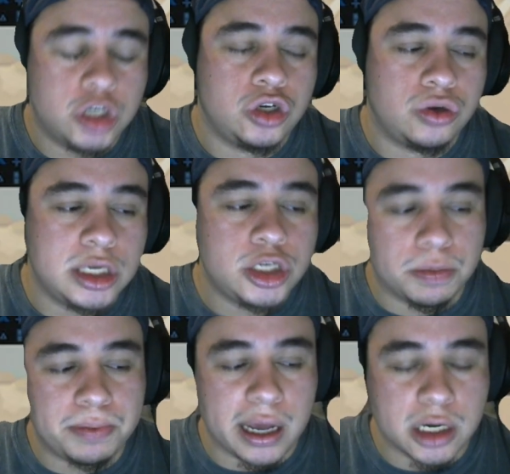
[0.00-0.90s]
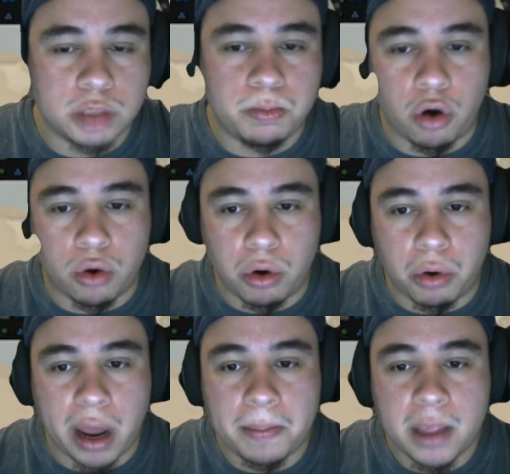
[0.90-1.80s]
you're doing is you're playing a support role,
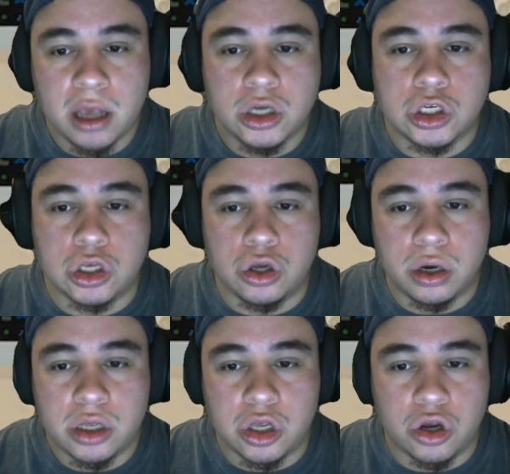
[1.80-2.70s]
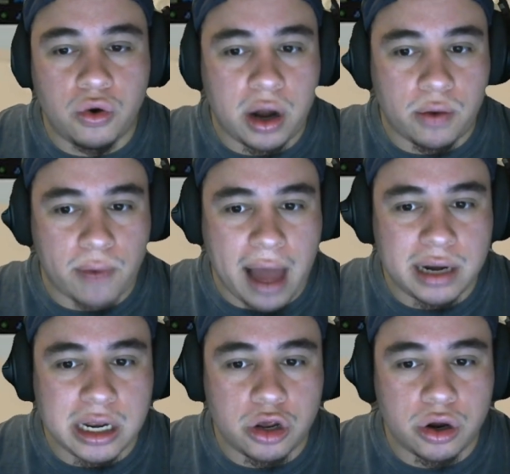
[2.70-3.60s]
right? So you're going
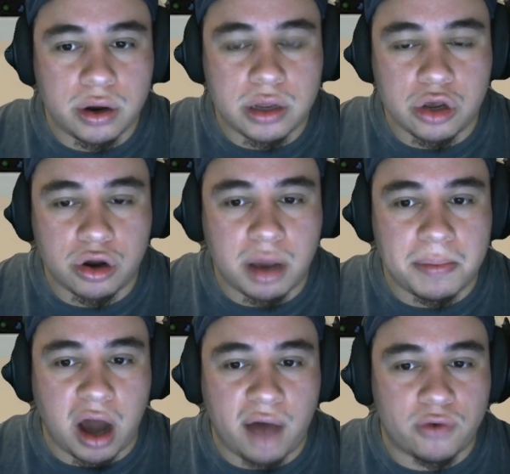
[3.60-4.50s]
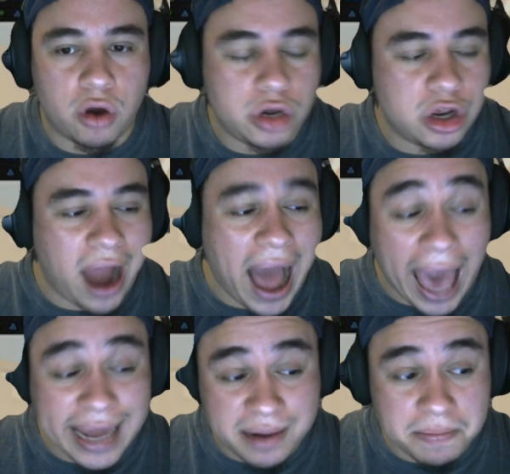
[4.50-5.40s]
around and you're coming off road. You're
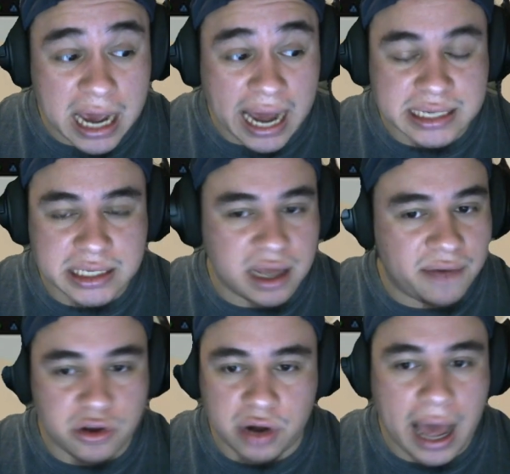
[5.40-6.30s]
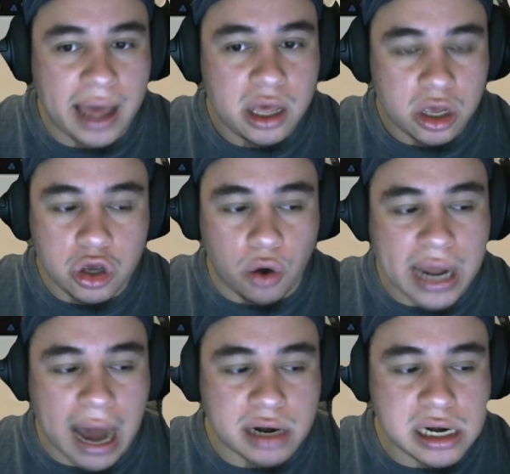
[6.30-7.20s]
hiding behind stuff. You're not
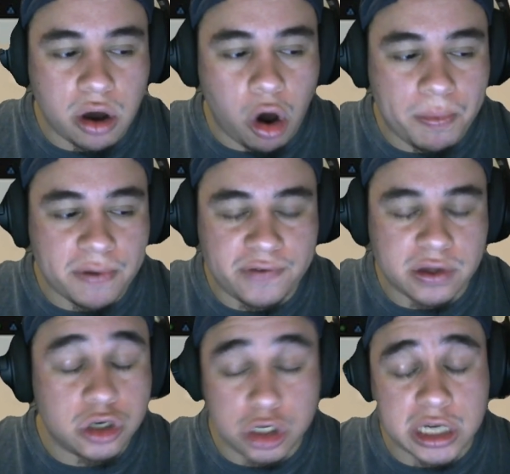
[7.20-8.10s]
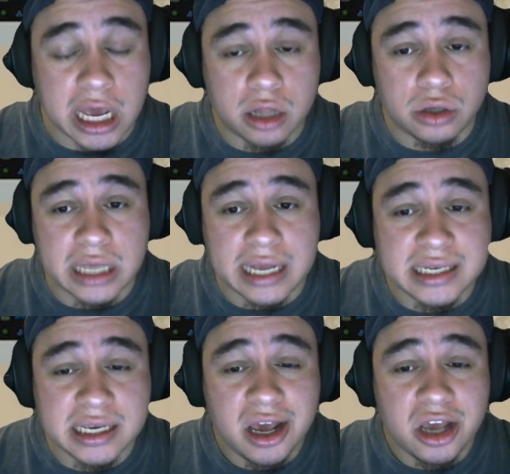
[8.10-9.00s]
going out into open field. You're staying close to
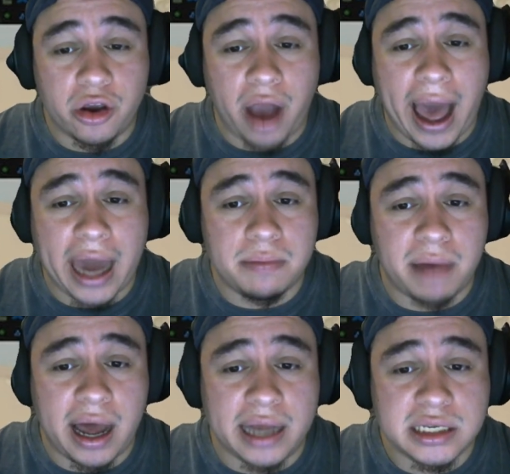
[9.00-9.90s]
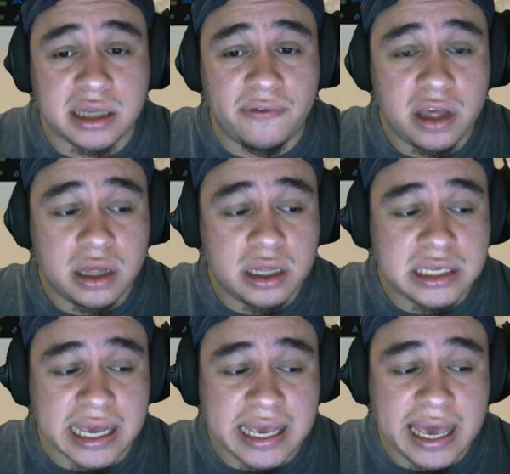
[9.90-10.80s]
AT. You're hiding behind stuff
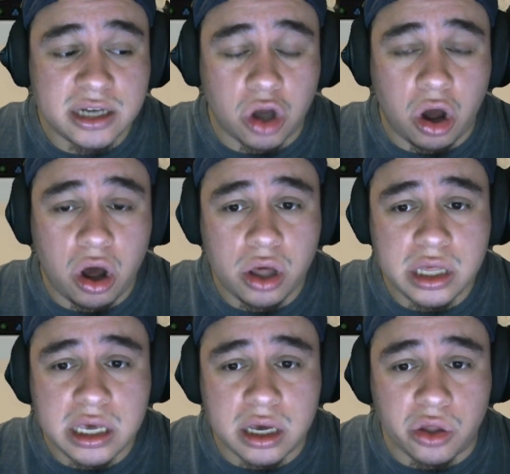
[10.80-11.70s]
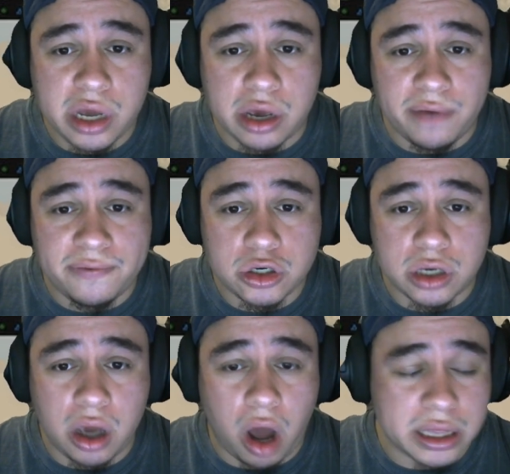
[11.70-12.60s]
to engage all the colonial
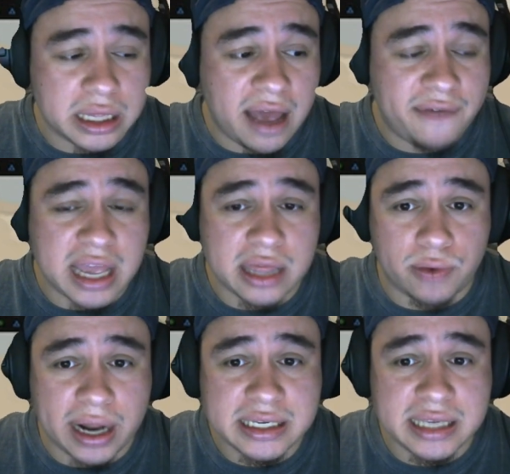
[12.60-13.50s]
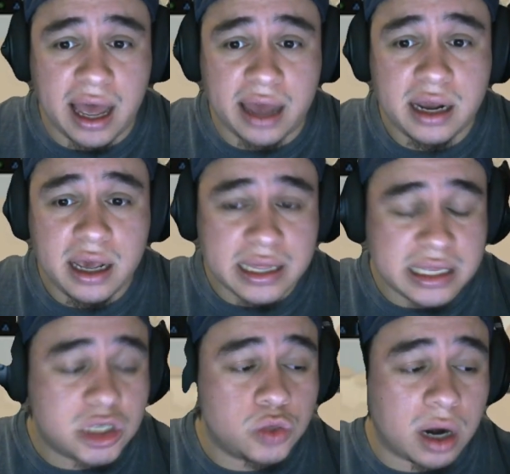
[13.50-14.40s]
infantry on the left and the right side.
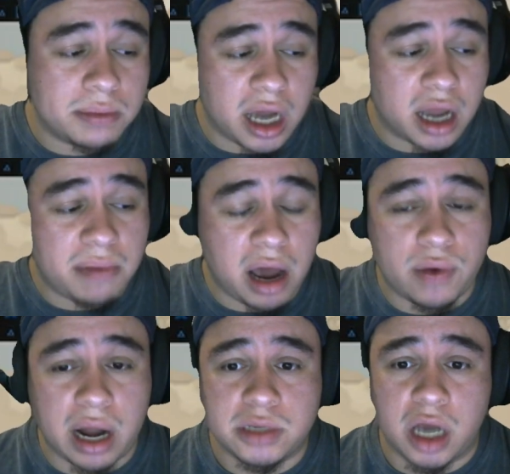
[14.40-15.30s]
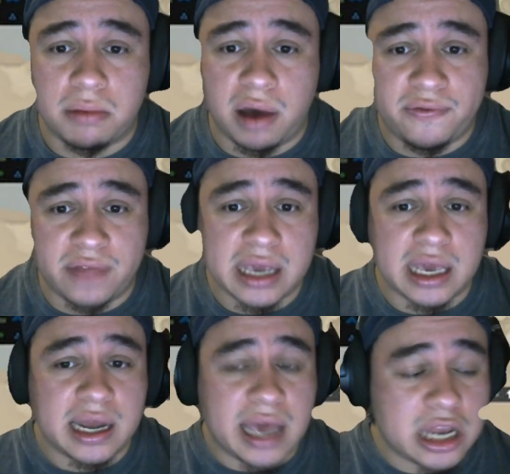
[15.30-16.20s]
This is what I'm talking about when I'm talking about
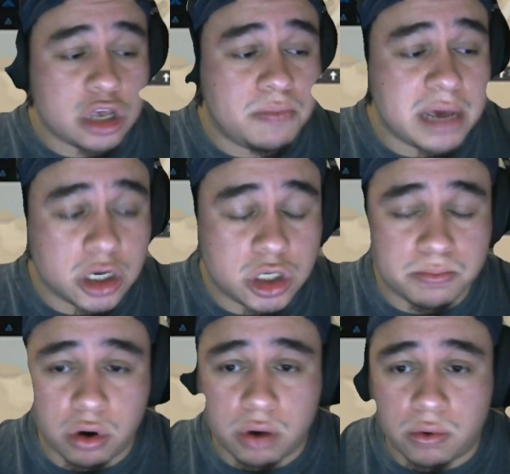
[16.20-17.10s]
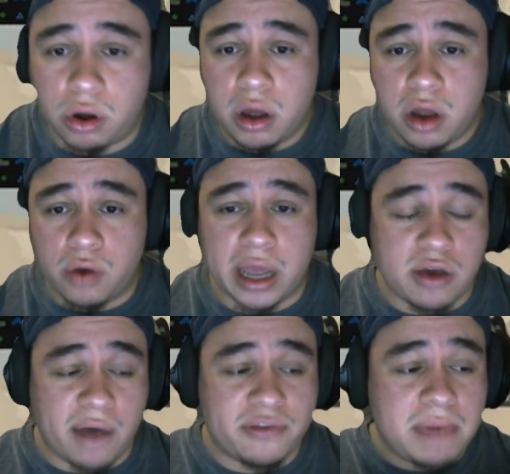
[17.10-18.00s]
flanking and you being a support role, right?
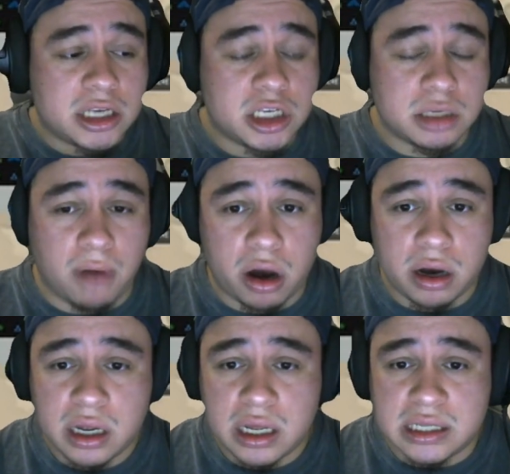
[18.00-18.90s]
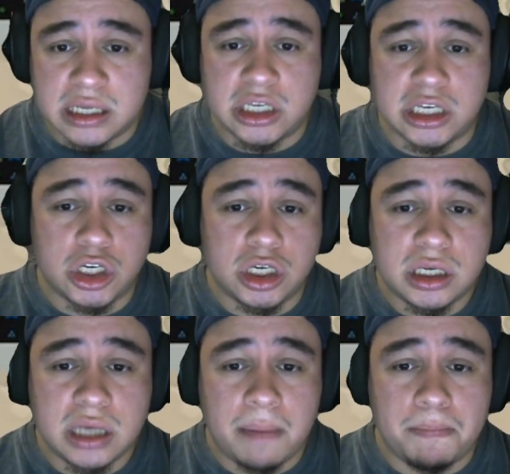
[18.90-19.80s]
You have to make smart
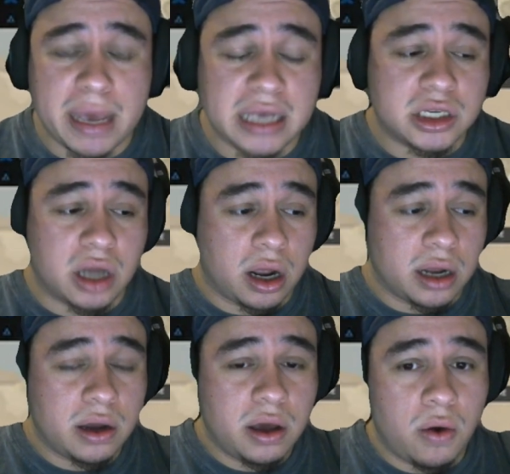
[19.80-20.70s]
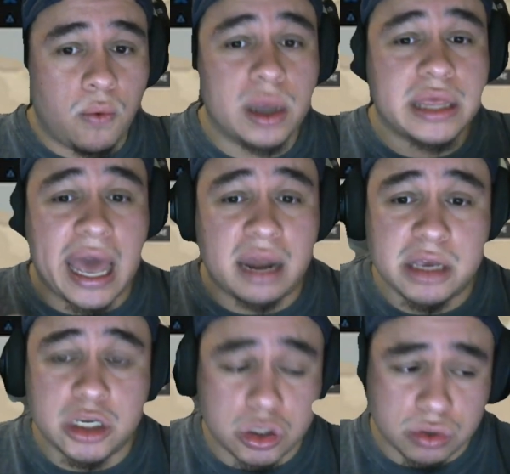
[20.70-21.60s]
decisions based on what the
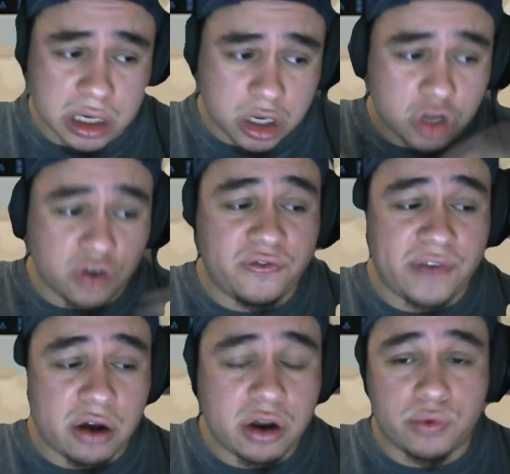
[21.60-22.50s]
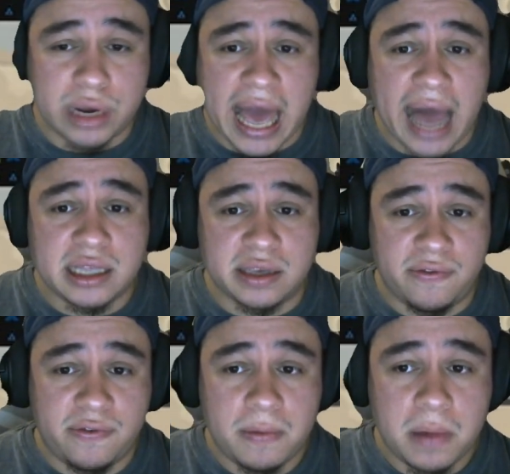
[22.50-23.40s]
enemy is doing. You're very reactive.